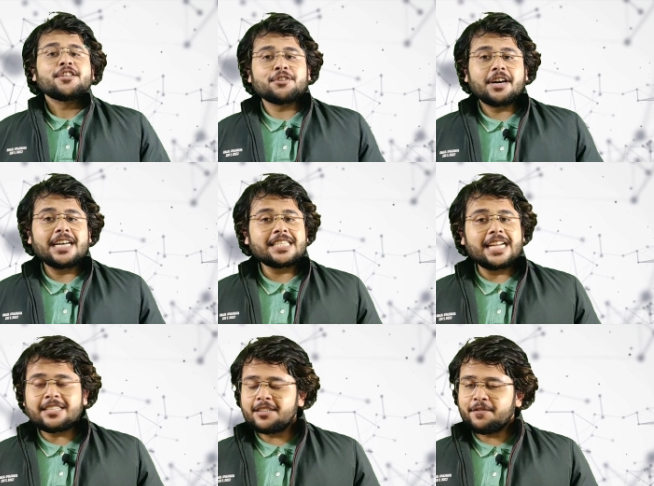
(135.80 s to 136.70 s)
So guys,
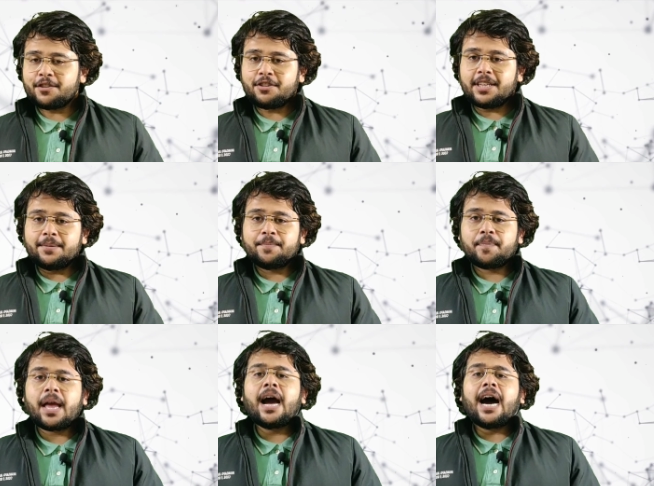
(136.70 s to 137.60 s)
that's it for today.
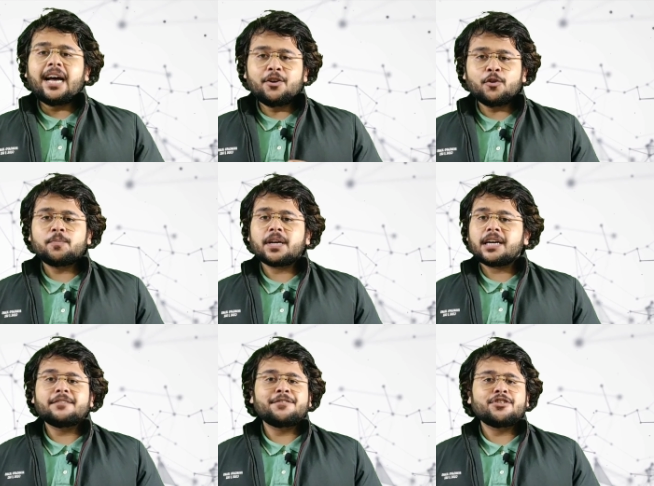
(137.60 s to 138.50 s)
I hope the
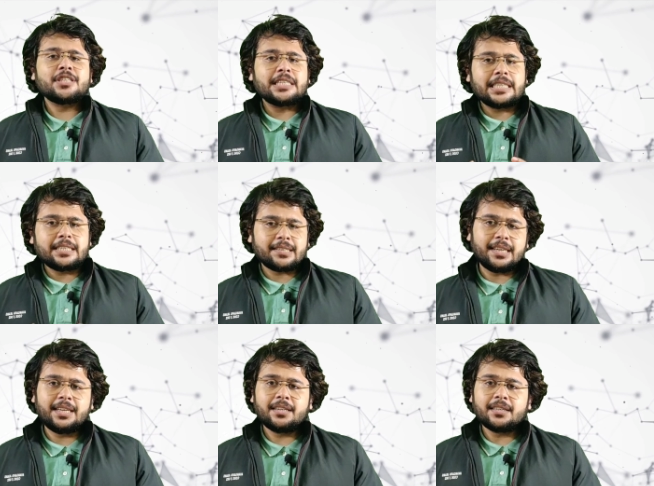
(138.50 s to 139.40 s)
confusion is
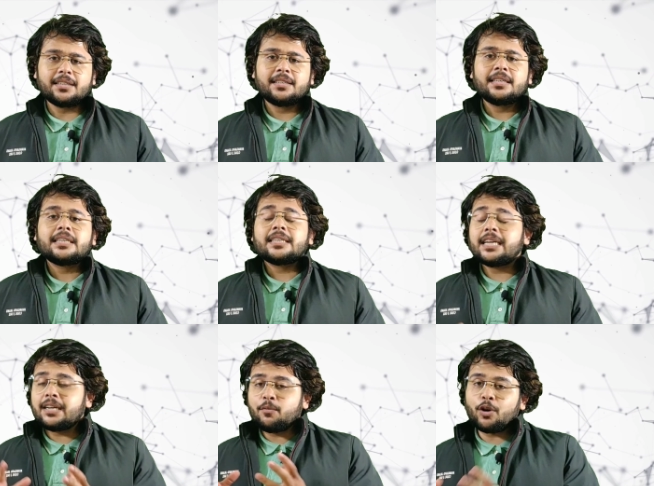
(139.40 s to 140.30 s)
clear
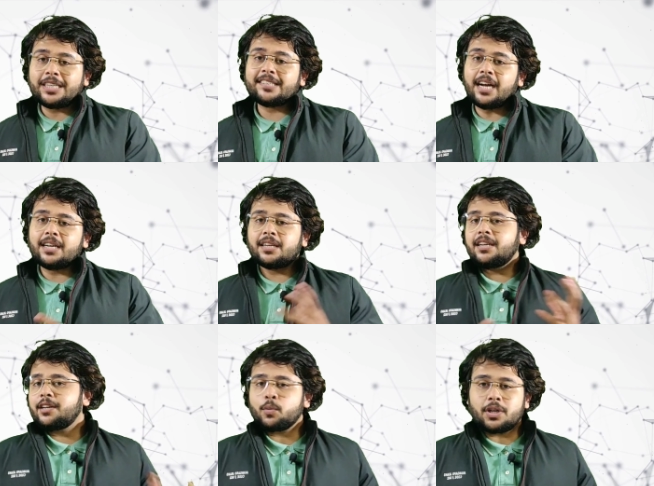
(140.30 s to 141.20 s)
that what is article
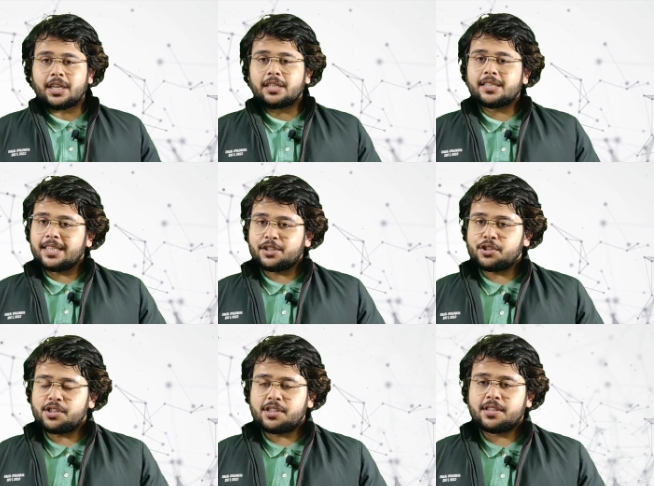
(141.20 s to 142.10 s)
and what are the
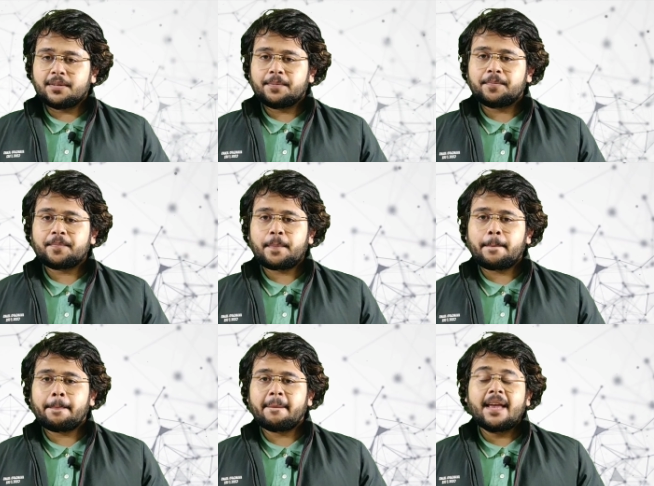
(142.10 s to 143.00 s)
sections.
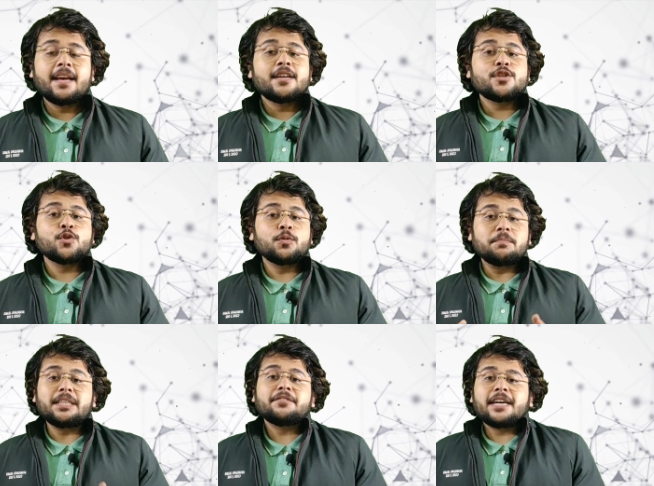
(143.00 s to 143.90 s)
So
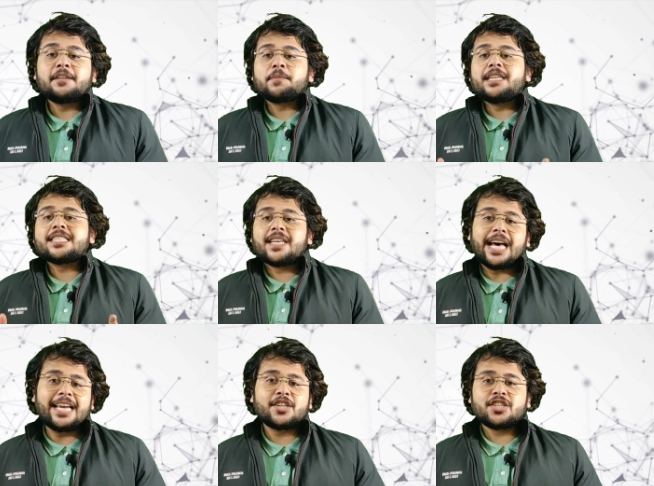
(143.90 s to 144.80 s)
meanwhile, please
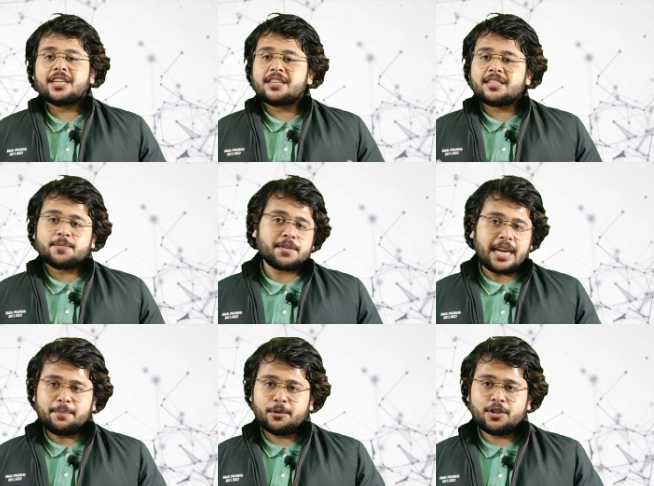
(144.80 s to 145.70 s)
like, share and
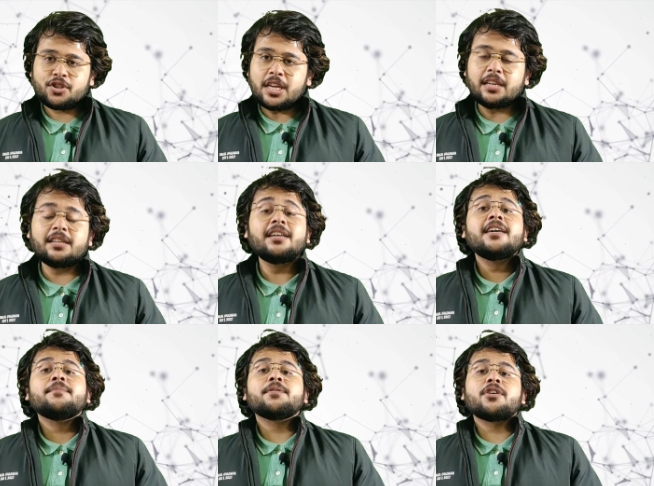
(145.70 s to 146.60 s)
subscribe to this channel
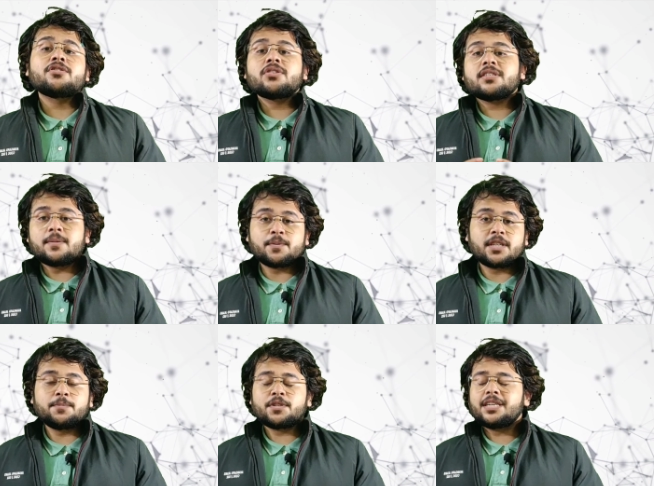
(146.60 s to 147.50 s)
because your
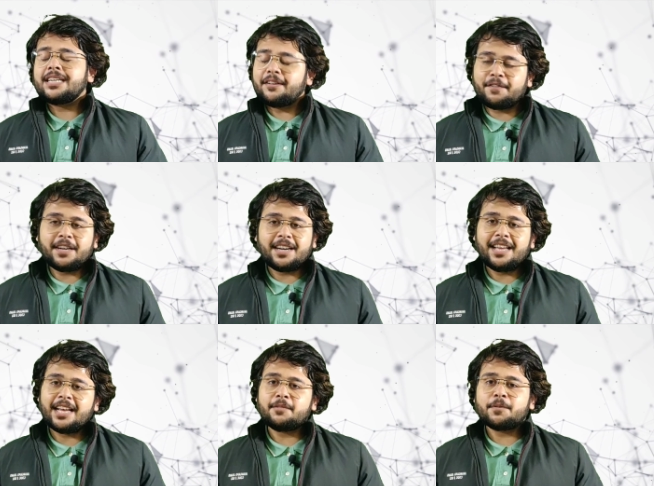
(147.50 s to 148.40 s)
subscription definitely
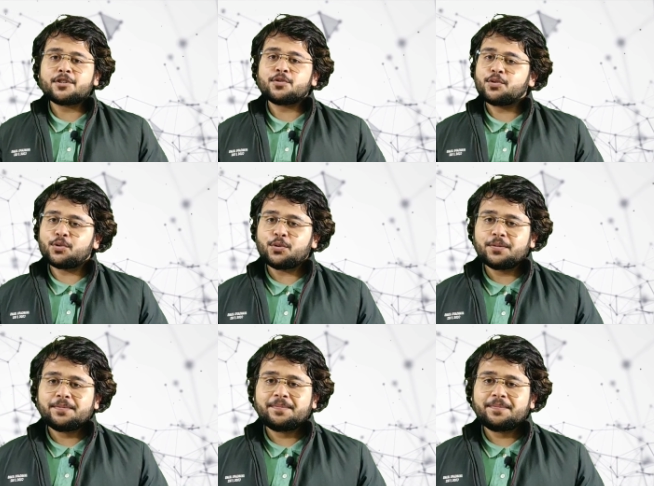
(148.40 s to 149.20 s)
help us to grow.